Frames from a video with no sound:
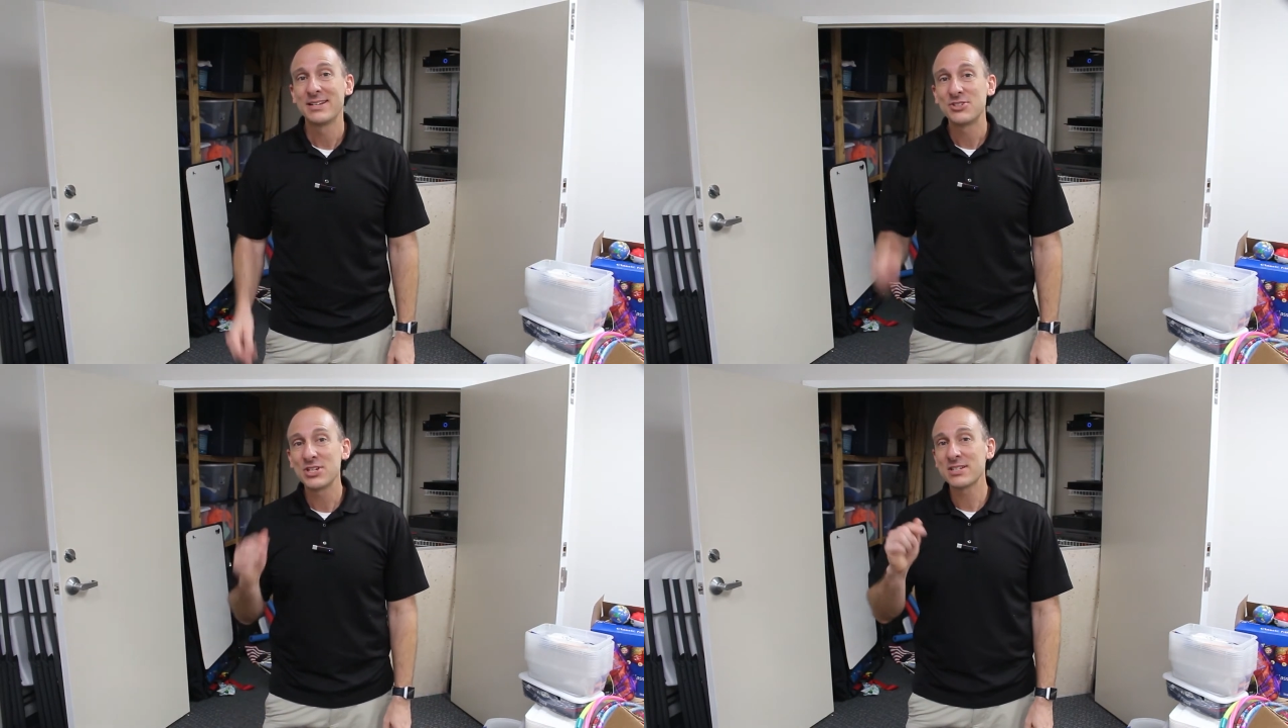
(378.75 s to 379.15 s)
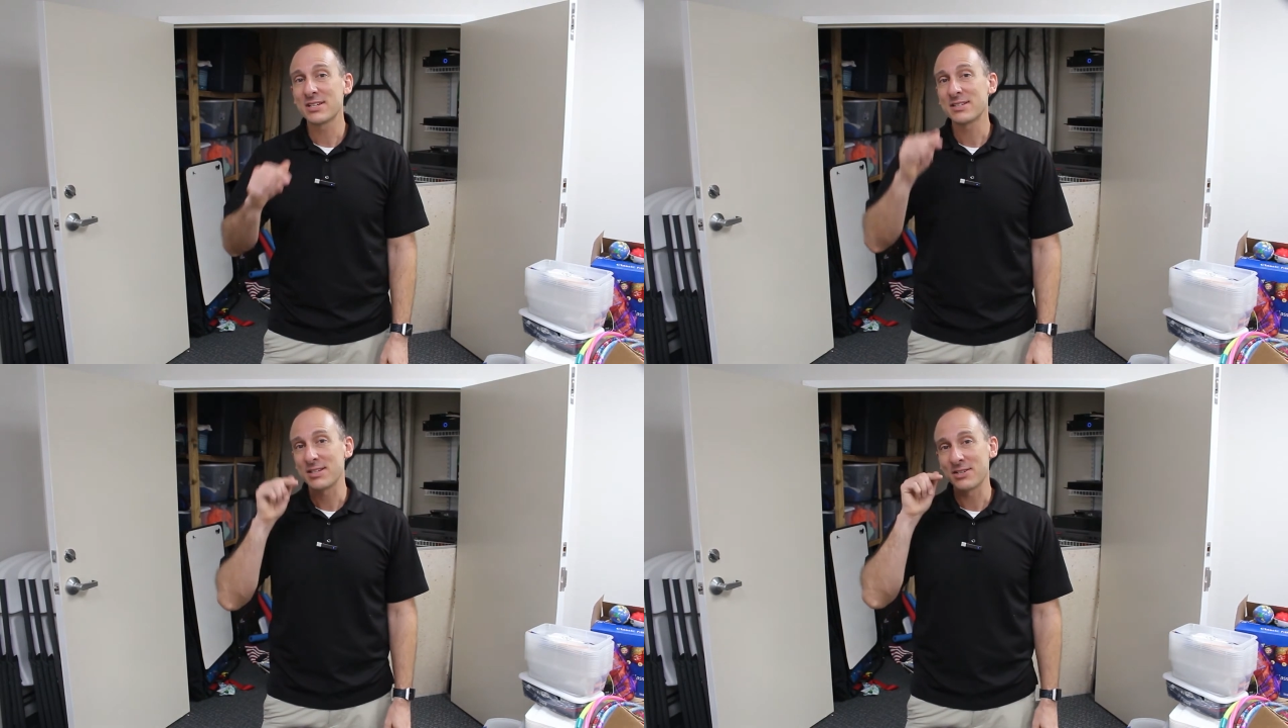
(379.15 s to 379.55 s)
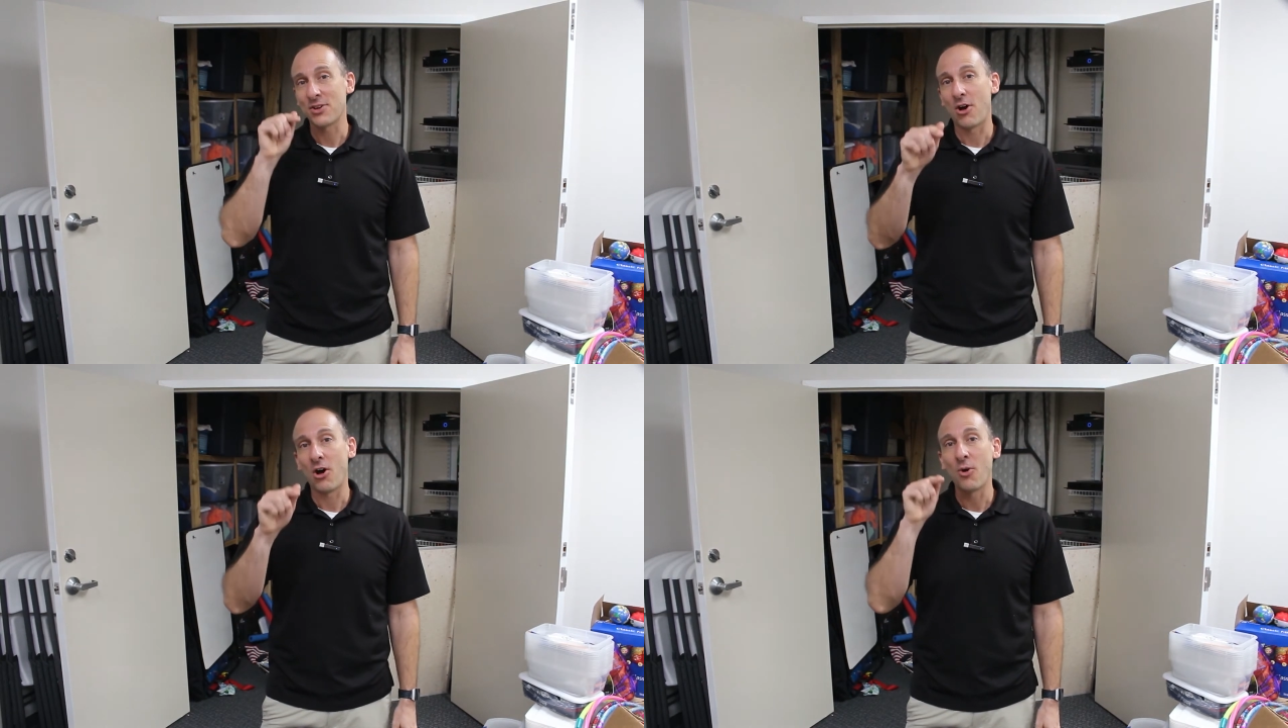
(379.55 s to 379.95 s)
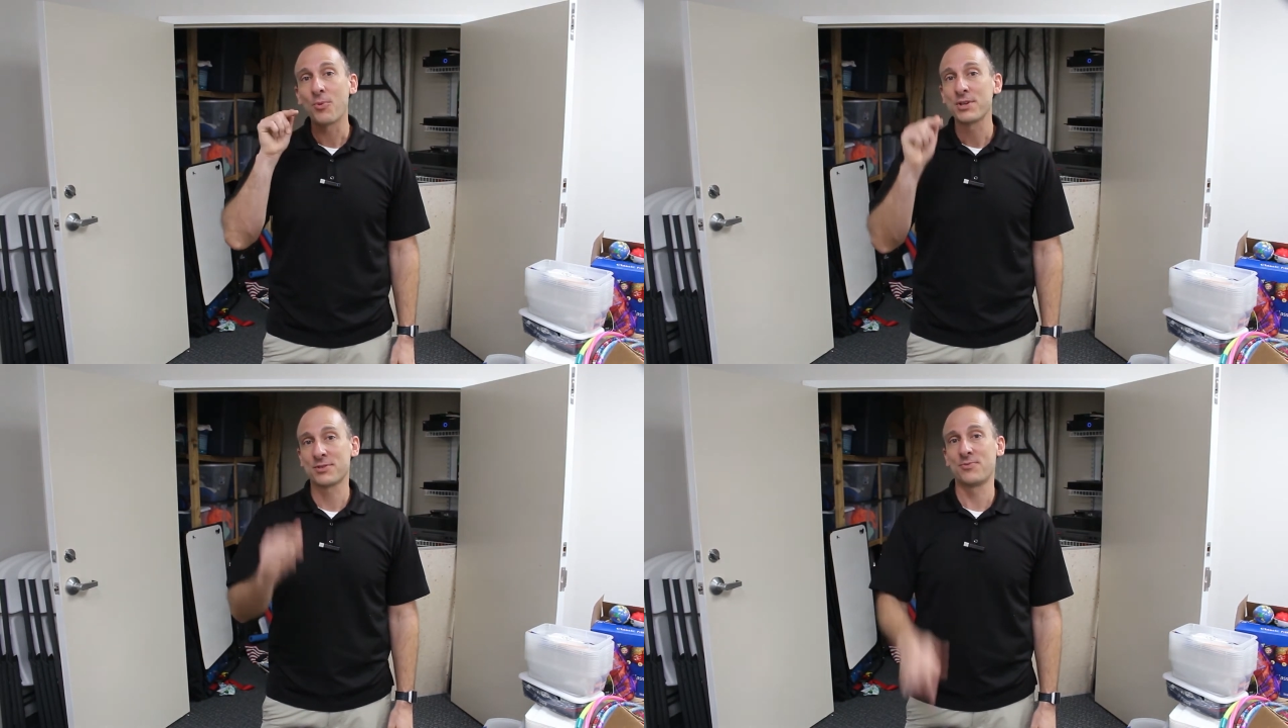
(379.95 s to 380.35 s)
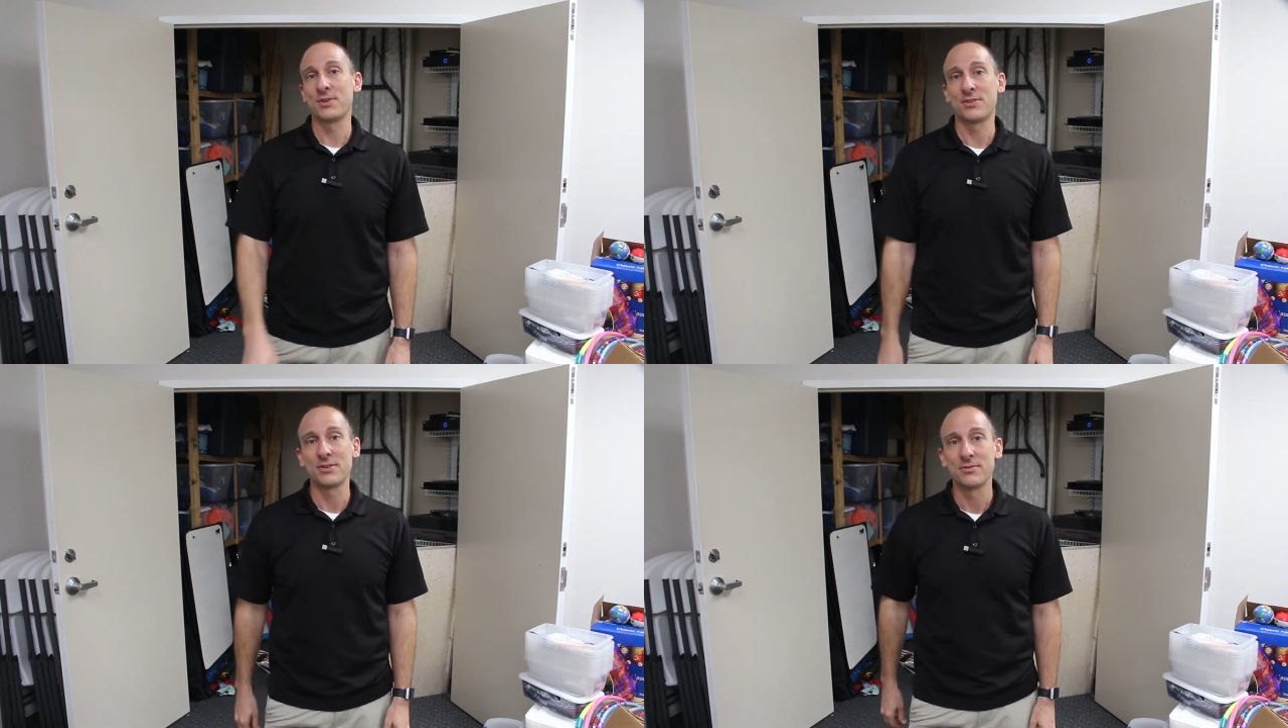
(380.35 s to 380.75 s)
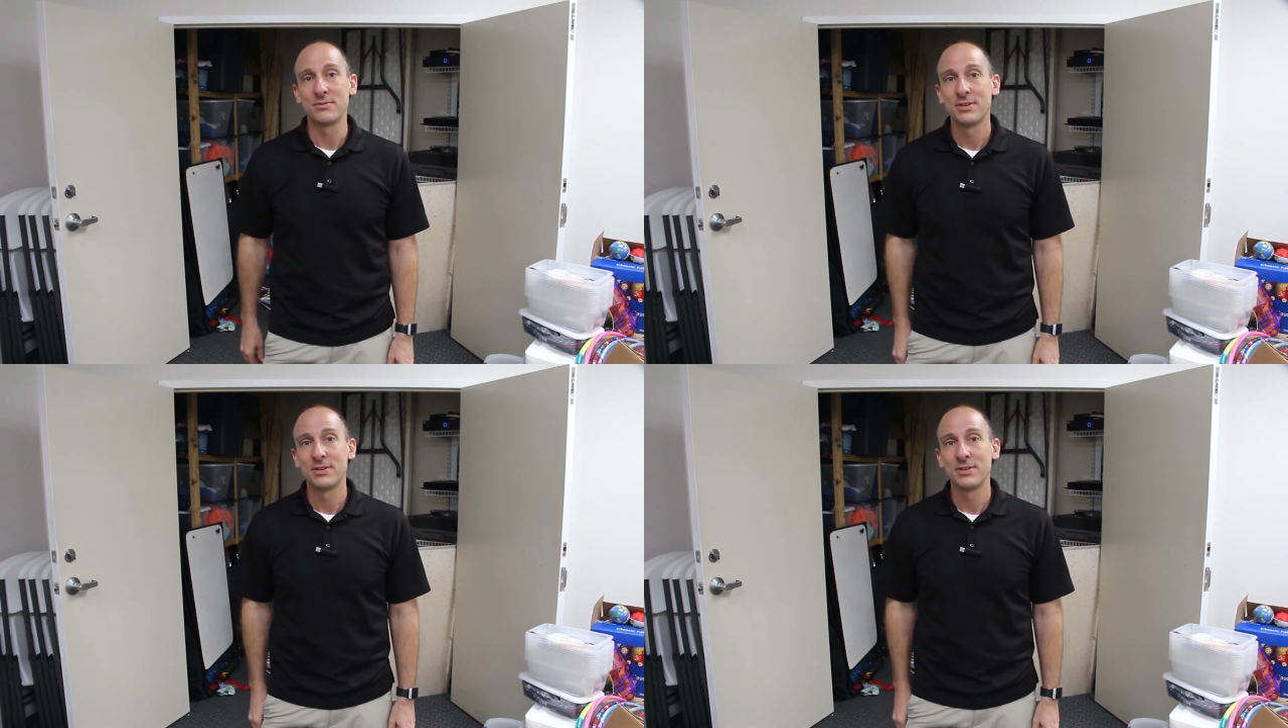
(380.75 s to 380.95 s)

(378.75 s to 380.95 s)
Jesus is always with you.